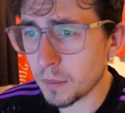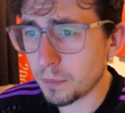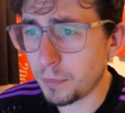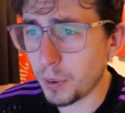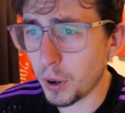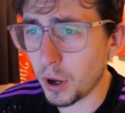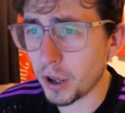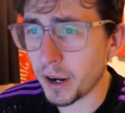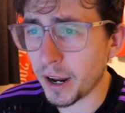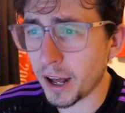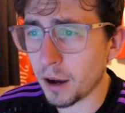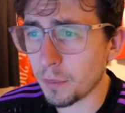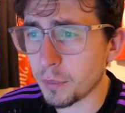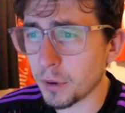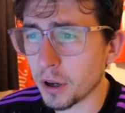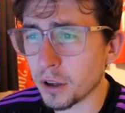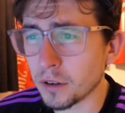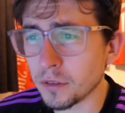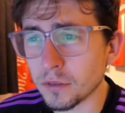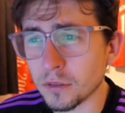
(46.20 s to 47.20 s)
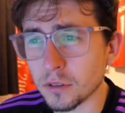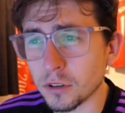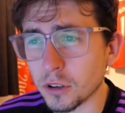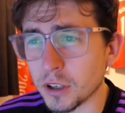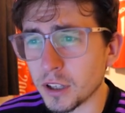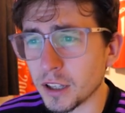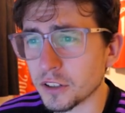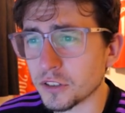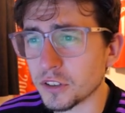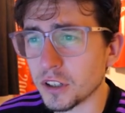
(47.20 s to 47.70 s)
Burton Albion,
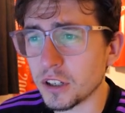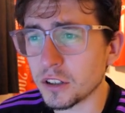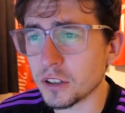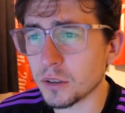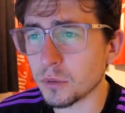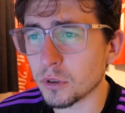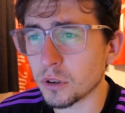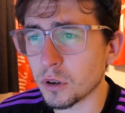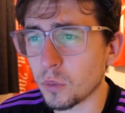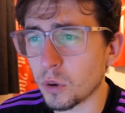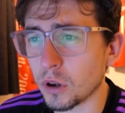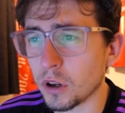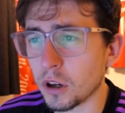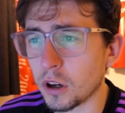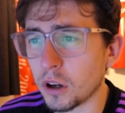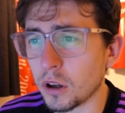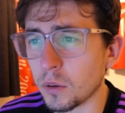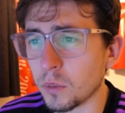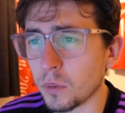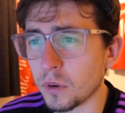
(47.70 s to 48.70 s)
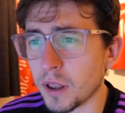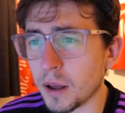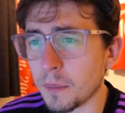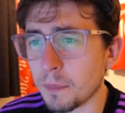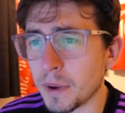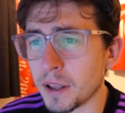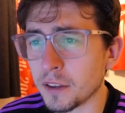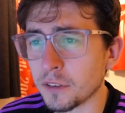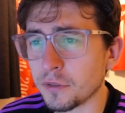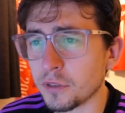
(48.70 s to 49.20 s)
lucky last season, I'm going to 1-1 with that
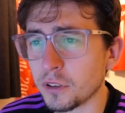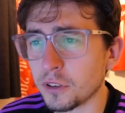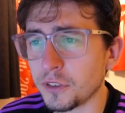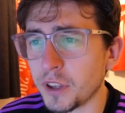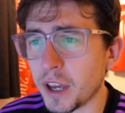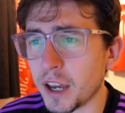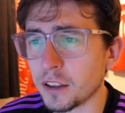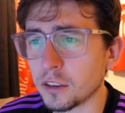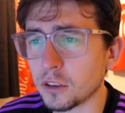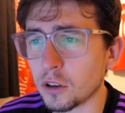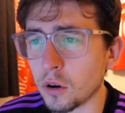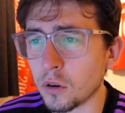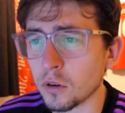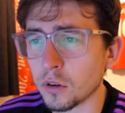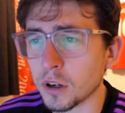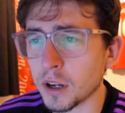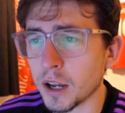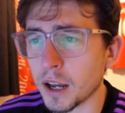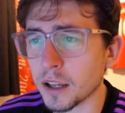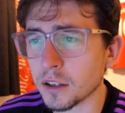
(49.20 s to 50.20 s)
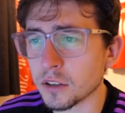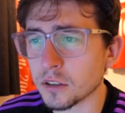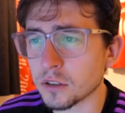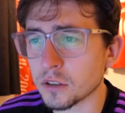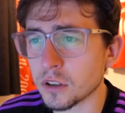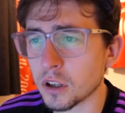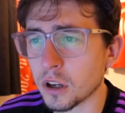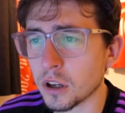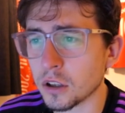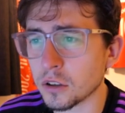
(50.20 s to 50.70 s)
Mansfield there.
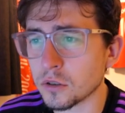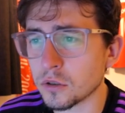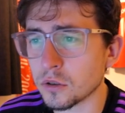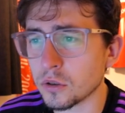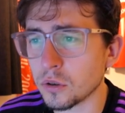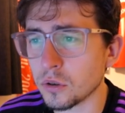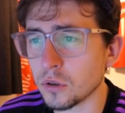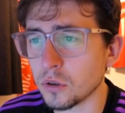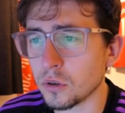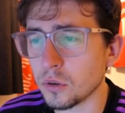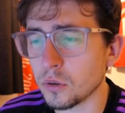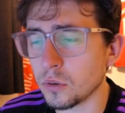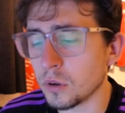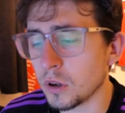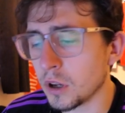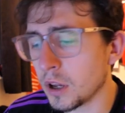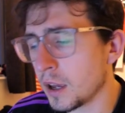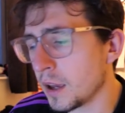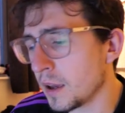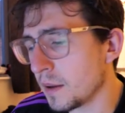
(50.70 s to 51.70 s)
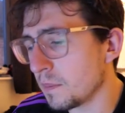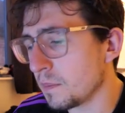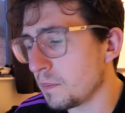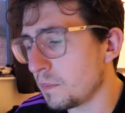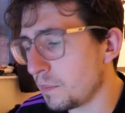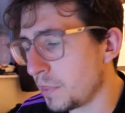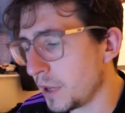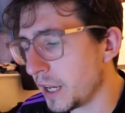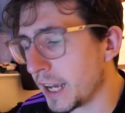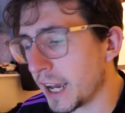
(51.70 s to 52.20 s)
Doncaster to
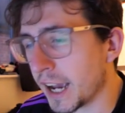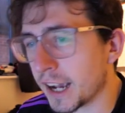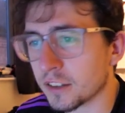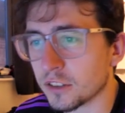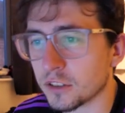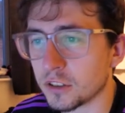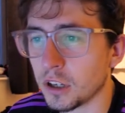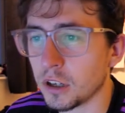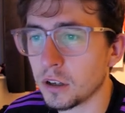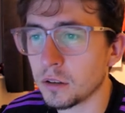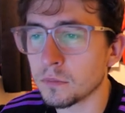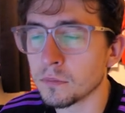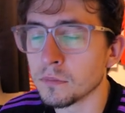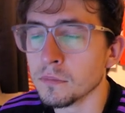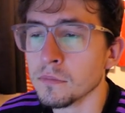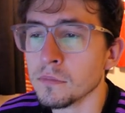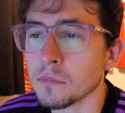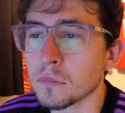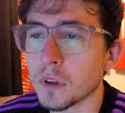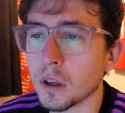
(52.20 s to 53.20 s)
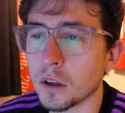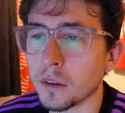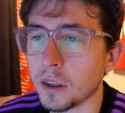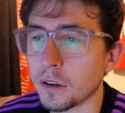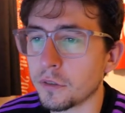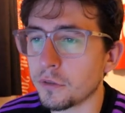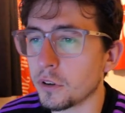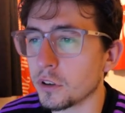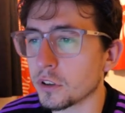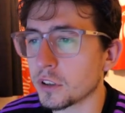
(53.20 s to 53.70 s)
beat Exeter on
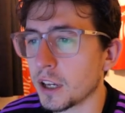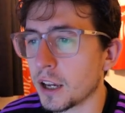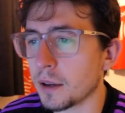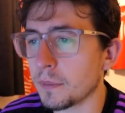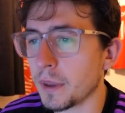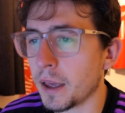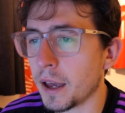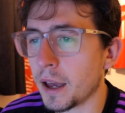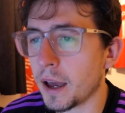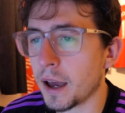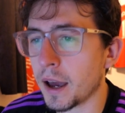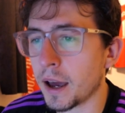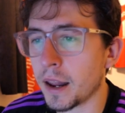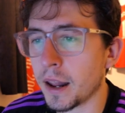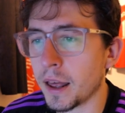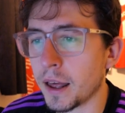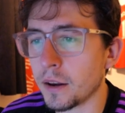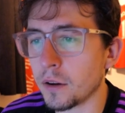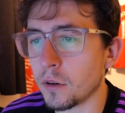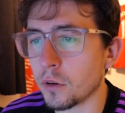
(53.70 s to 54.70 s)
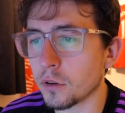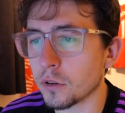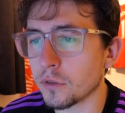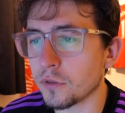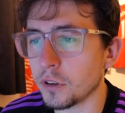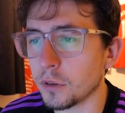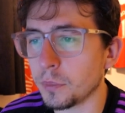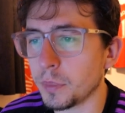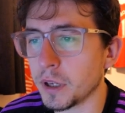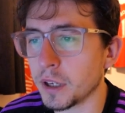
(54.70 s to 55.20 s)
that first game there. And then
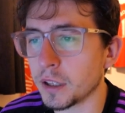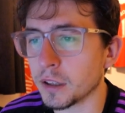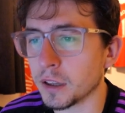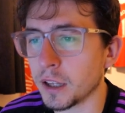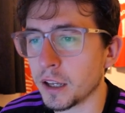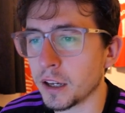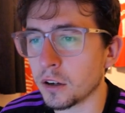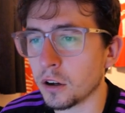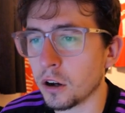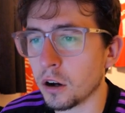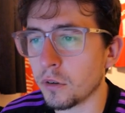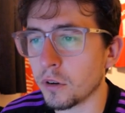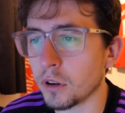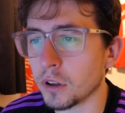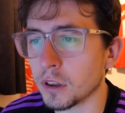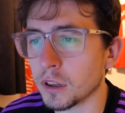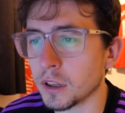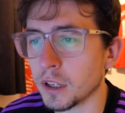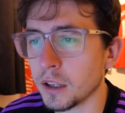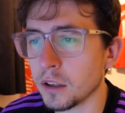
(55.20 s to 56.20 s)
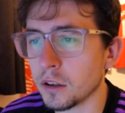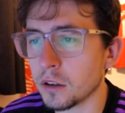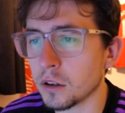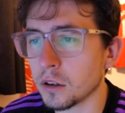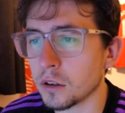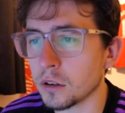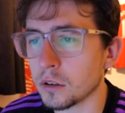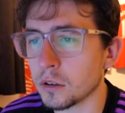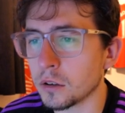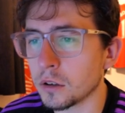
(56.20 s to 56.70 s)
Huddersfield beating Leyton Orient.
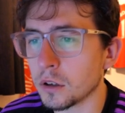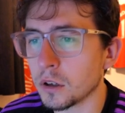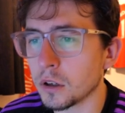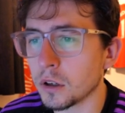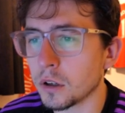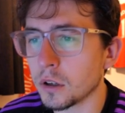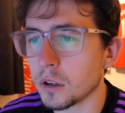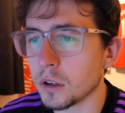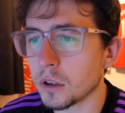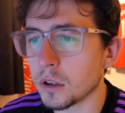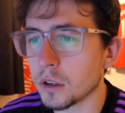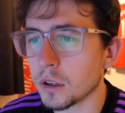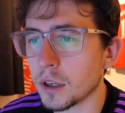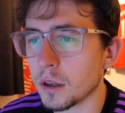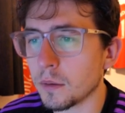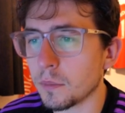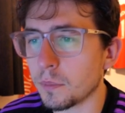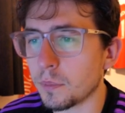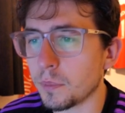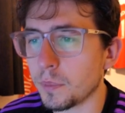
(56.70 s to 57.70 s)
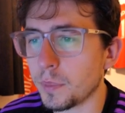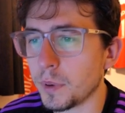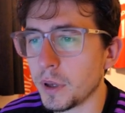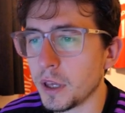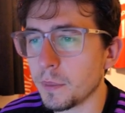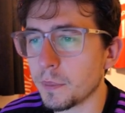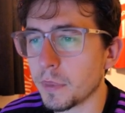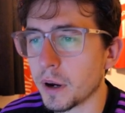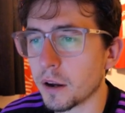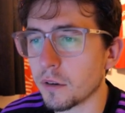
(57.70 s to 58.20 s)
Lincoln getting
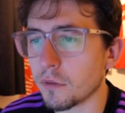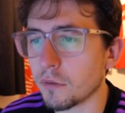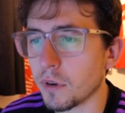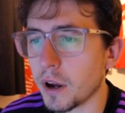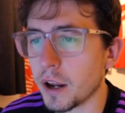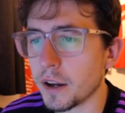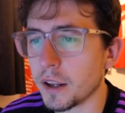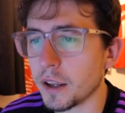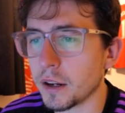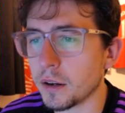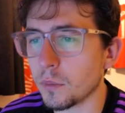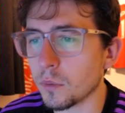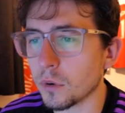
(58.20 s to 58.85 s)
beat by Reading.